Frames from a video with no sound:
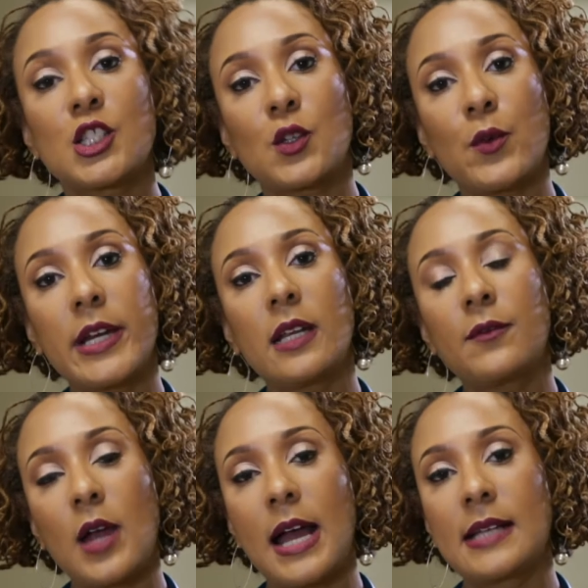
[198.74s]

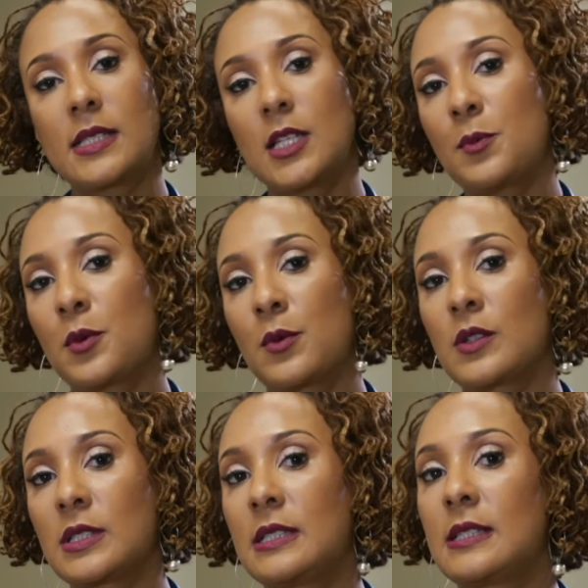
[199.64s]
Screening for
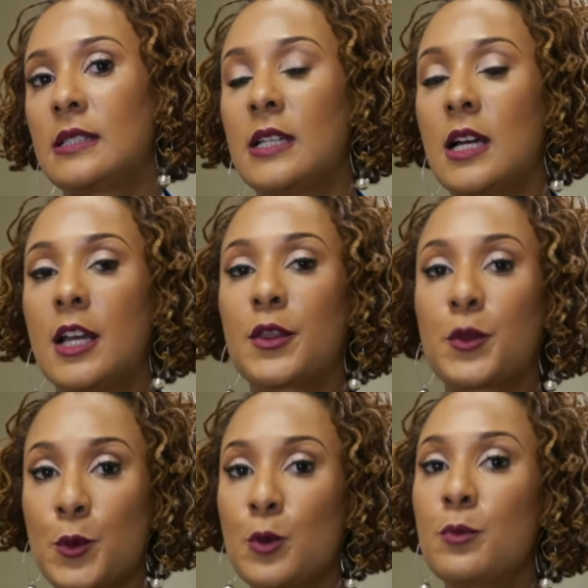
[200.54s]
osteoporosis is done
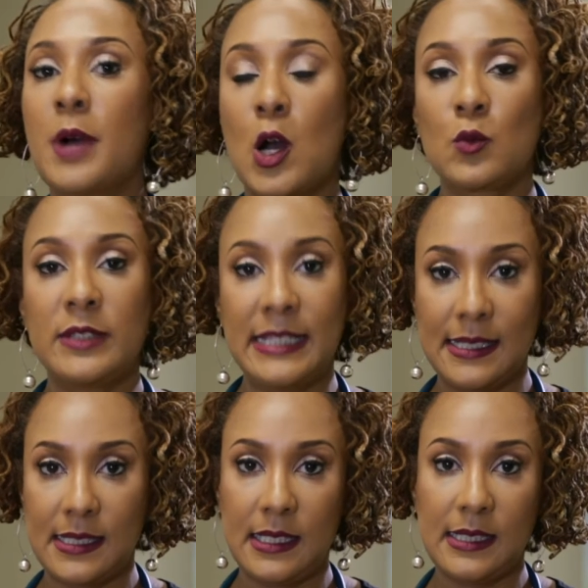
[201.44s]
through bone
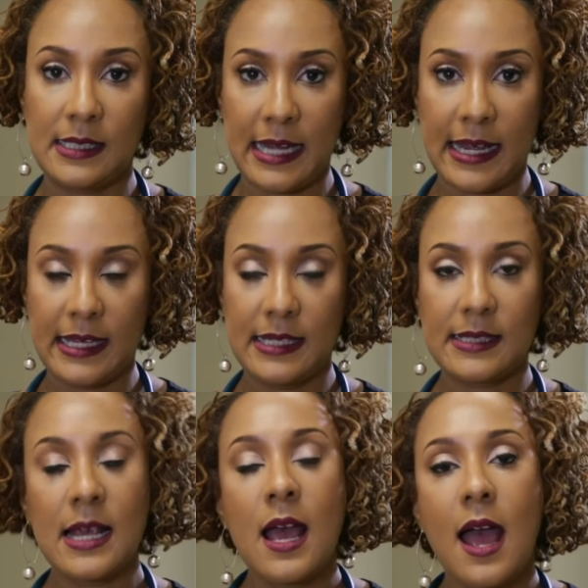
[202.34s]
density
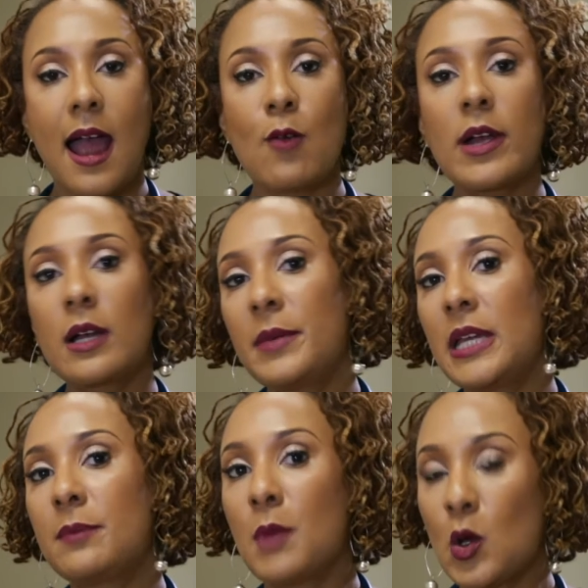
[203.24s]
scans. I
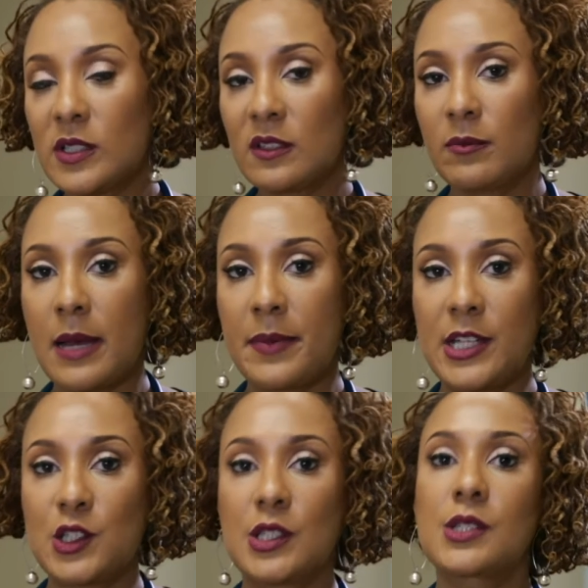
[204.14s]
recommend most of my
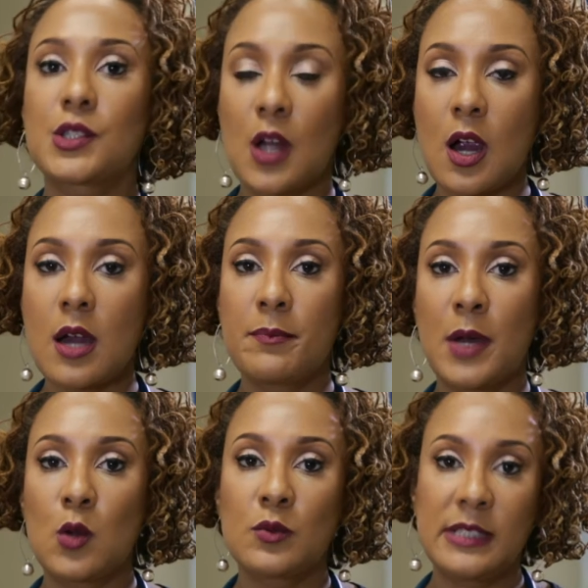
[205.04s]
patients start
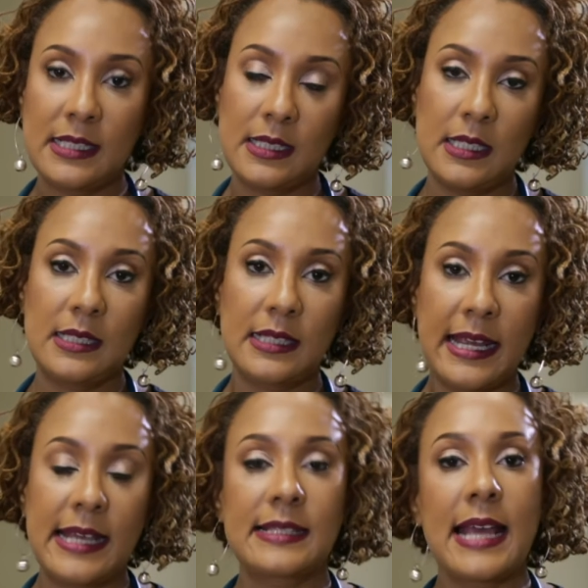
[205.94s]
bone density
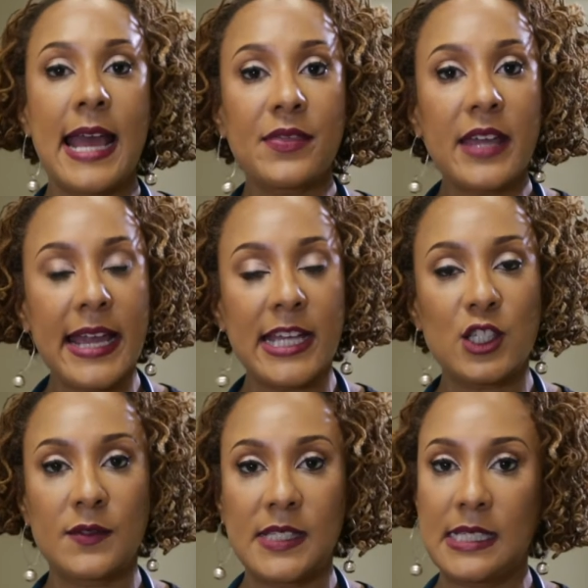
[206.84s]
scans at the
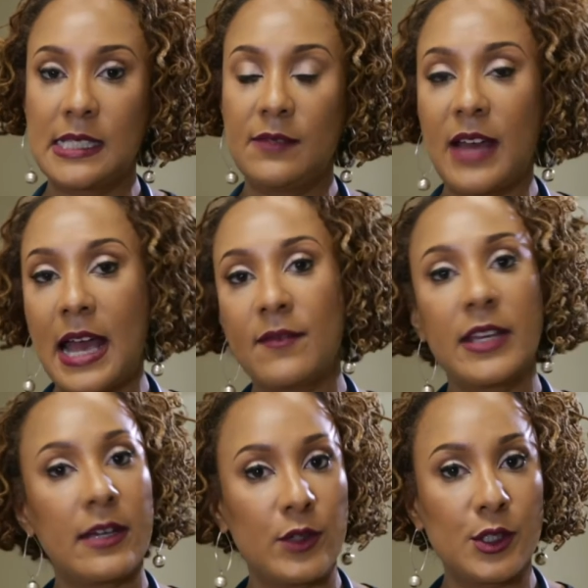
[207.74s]
age of
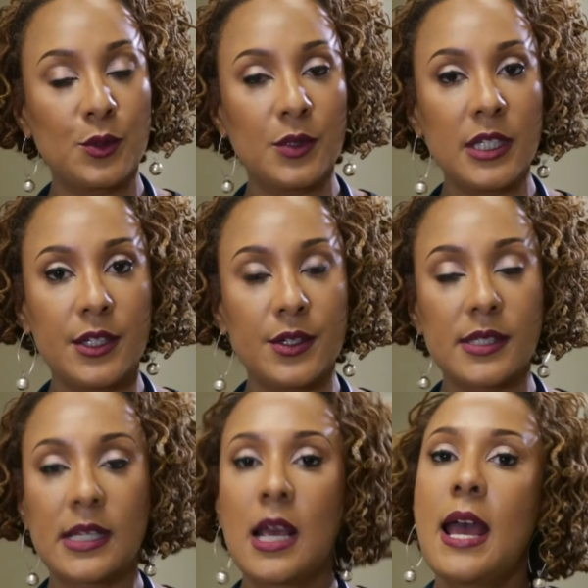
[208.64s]
65 every 2
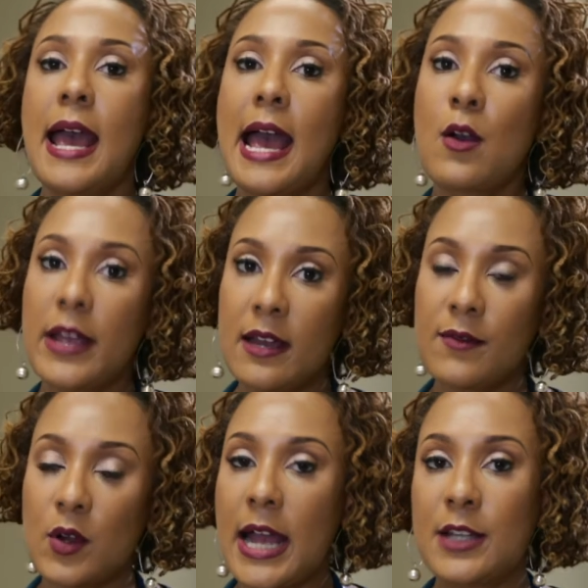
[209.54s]
years.
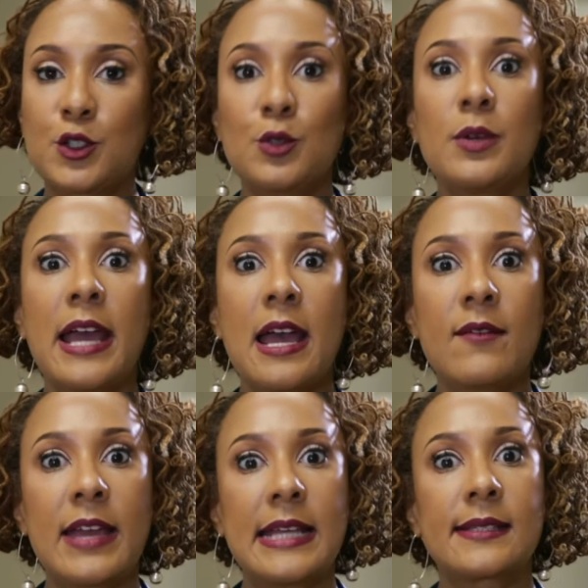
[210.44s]
However, I do
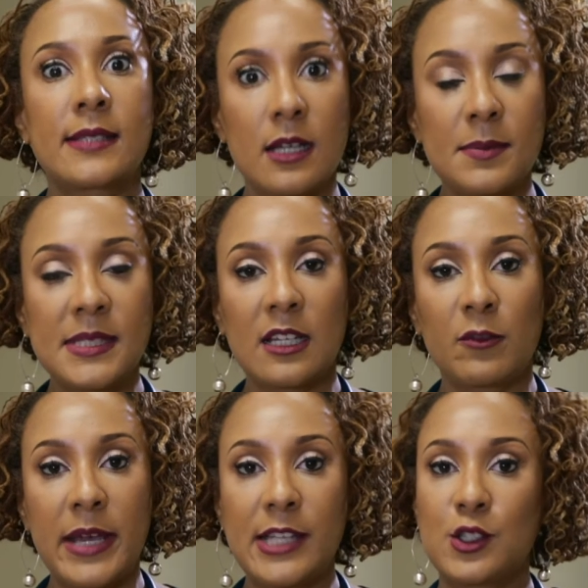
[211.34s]
have a subset
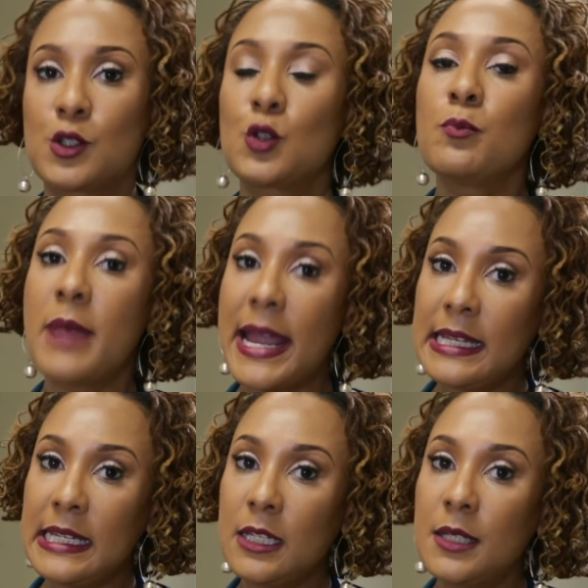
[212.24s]
of patients who may
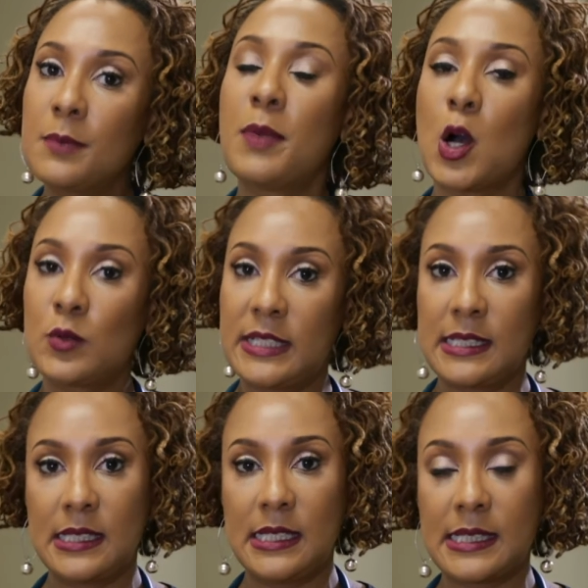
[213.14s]
need bone
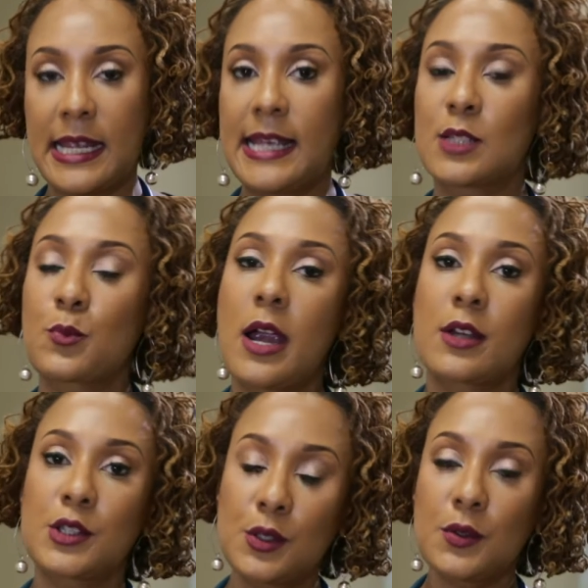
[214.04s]
density scans
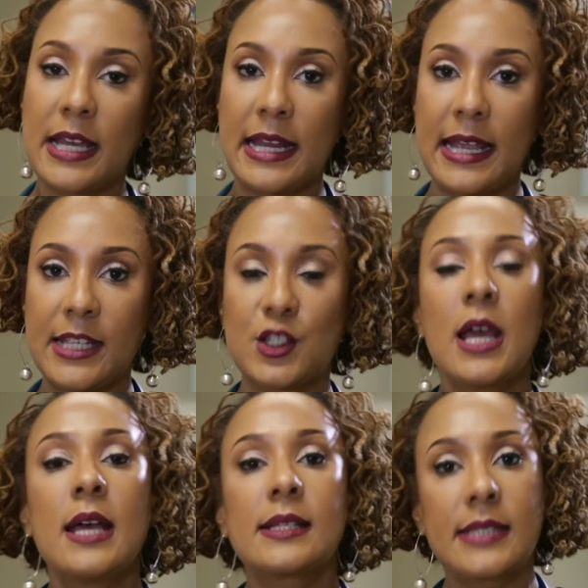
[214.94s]
prior to that age,
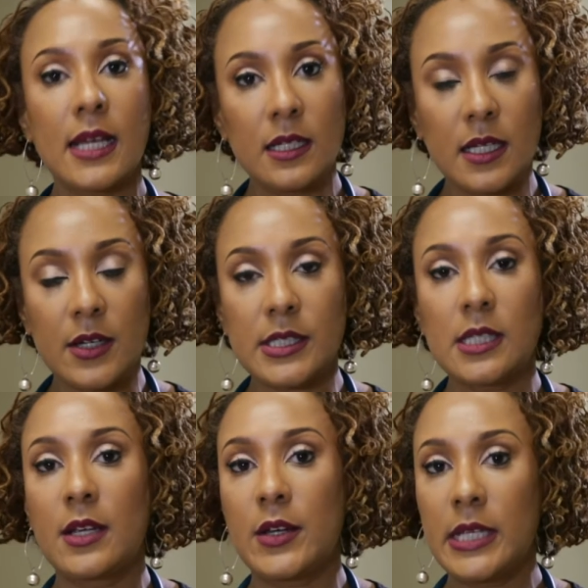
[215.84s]
secondary
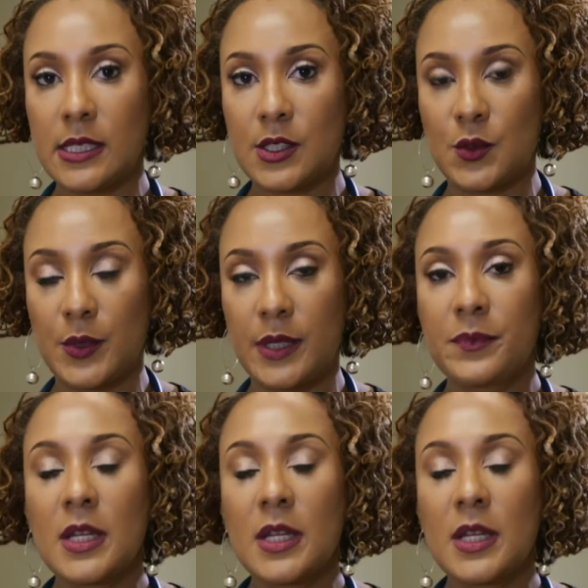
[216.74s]
to their history.